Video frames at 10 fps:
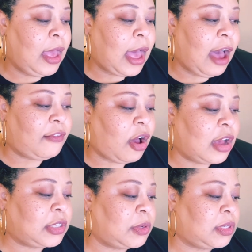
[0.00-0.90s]
I've
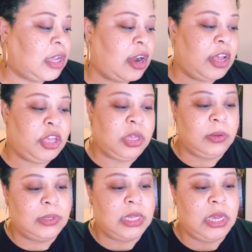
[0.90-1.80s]
also started
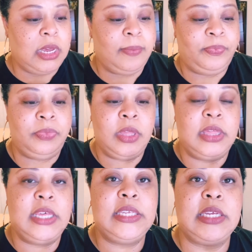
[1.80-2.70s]
using
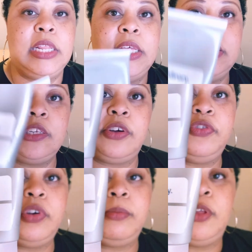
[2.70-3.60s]
this cleanser
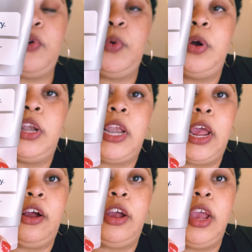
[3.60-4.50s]
from The
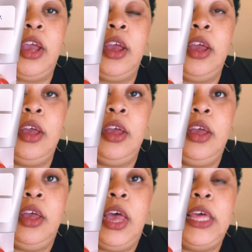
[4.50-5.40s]
Ordinary
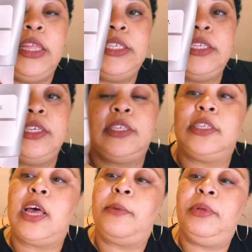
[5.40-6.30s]
and this is,
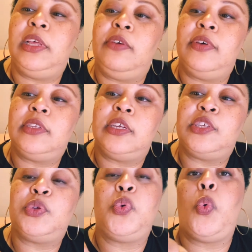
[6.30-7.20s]
a, I believe it's a
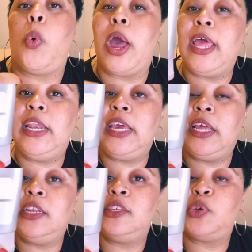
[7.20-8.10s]

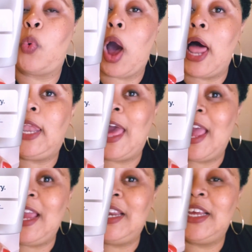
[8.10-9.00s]
squalene,
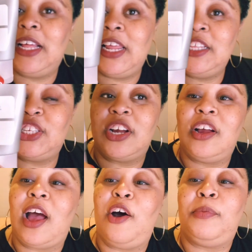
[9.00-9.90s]
squalane cleanser.
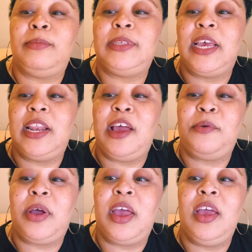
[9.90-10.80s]
I hope I'm saying that
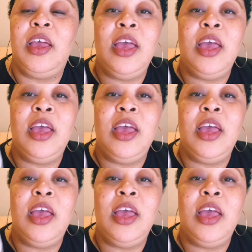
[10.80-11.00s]
right.